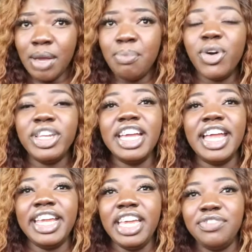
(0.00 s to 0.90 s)
morning
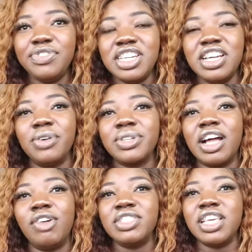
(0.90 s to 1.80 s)
and evening, I would
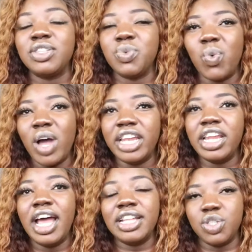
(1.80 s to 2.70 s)
count that
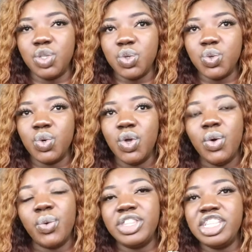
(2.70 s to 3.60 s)
1 and 2
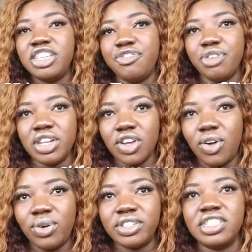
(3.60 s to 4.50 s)
with different
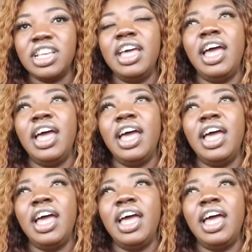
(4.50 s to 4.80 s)
goals.